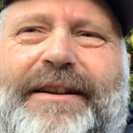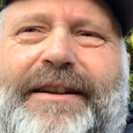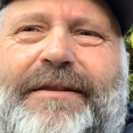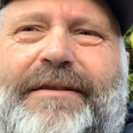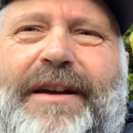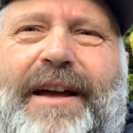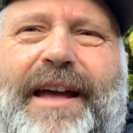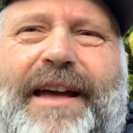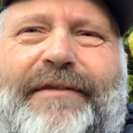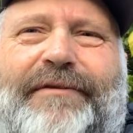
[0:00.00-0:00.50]

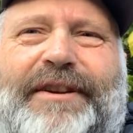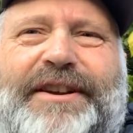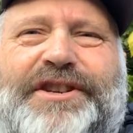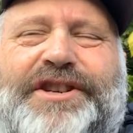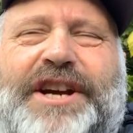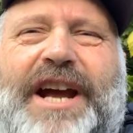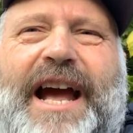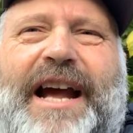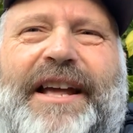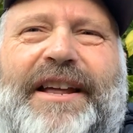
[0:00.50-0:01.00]
every
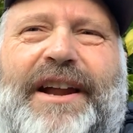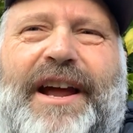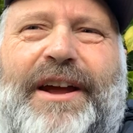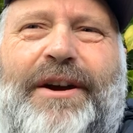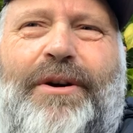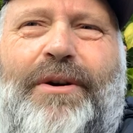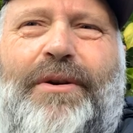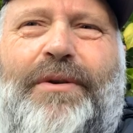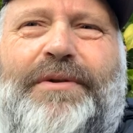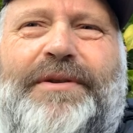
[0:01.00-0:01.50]
jacket I
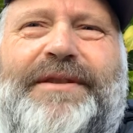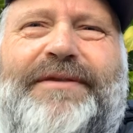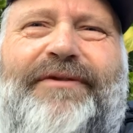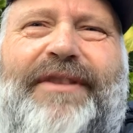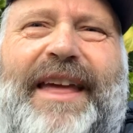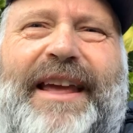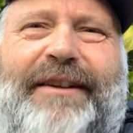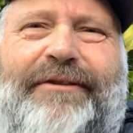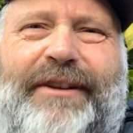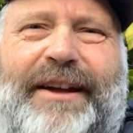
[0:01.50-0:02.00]
owned.
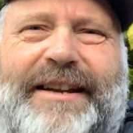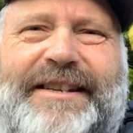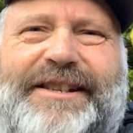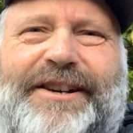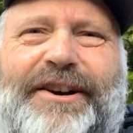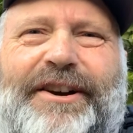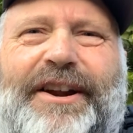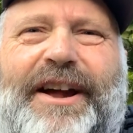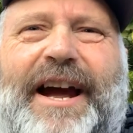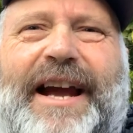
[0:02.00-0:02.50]
Thankfully, I
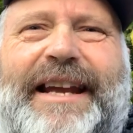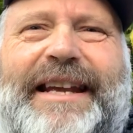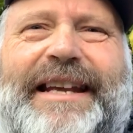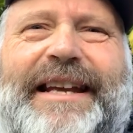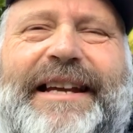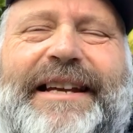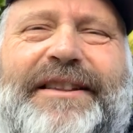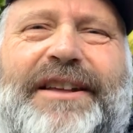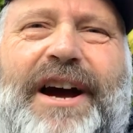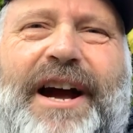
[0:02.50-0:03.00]
started
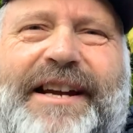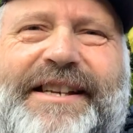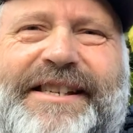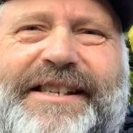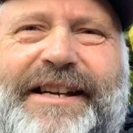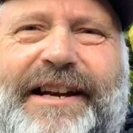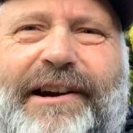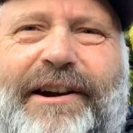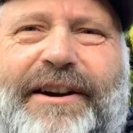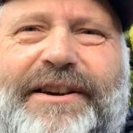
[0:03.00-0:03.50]
hiking in the High
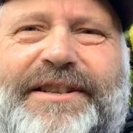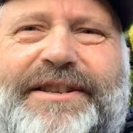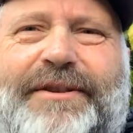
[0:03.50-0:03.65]
Sierra,